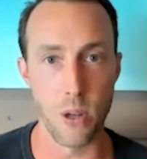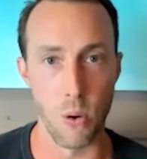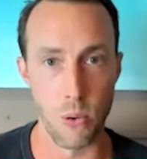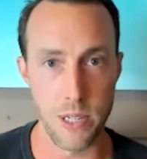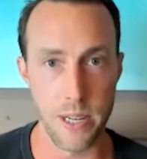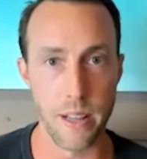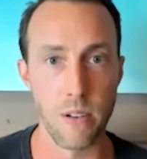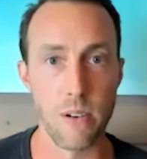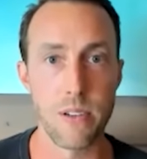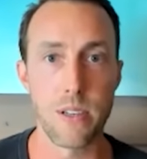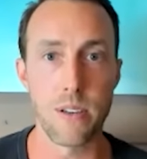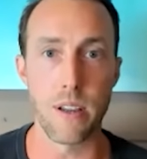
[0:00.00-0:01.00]

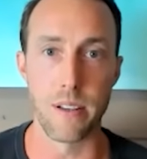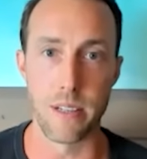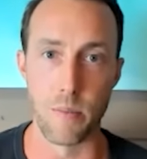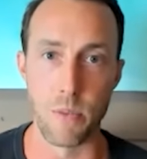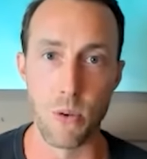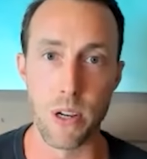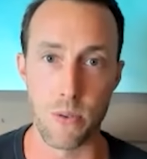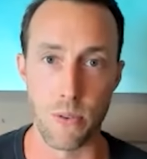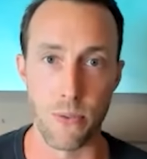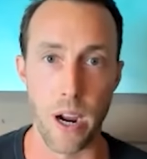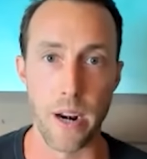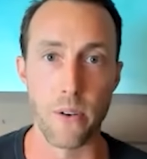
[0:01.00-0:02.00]
wholesalers, some U.S.
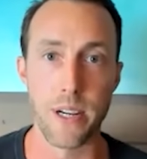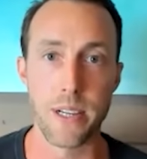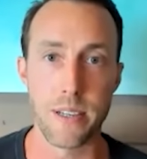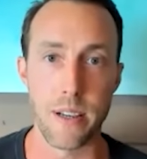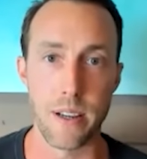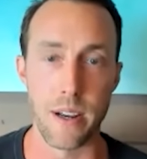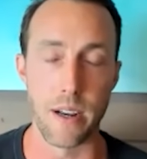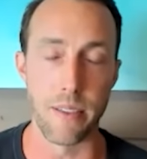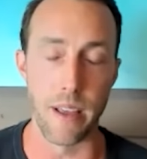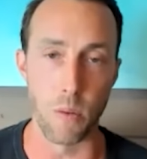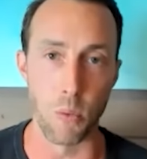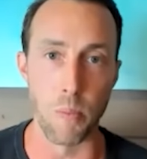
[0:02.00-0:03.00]
refineries
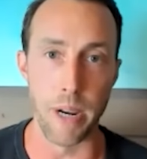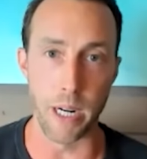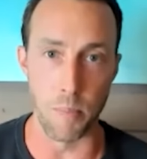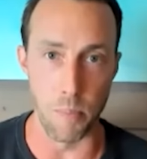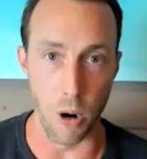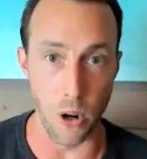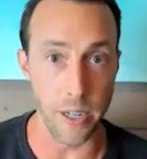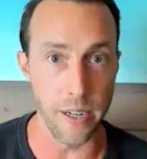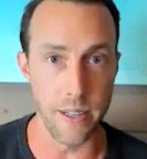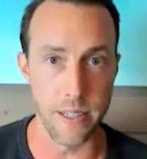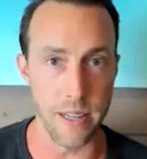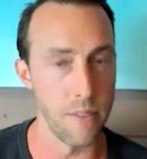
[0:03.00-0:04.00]
that will make a
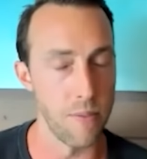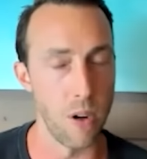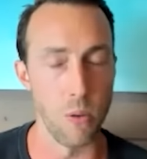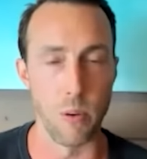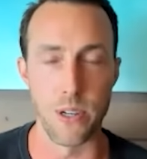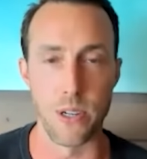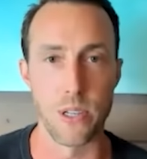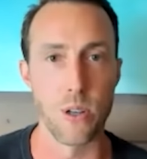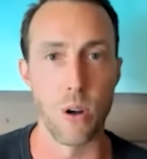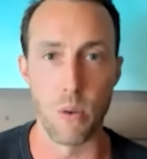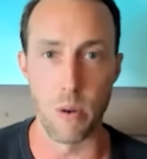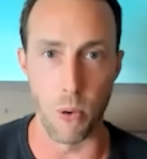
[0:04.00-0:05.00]
market inside the vault, which
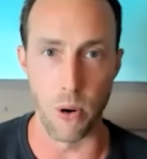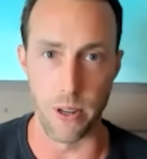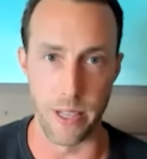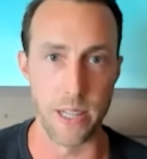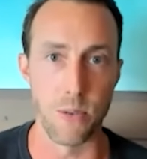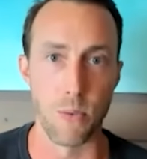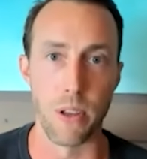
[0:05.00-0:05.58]
is so important.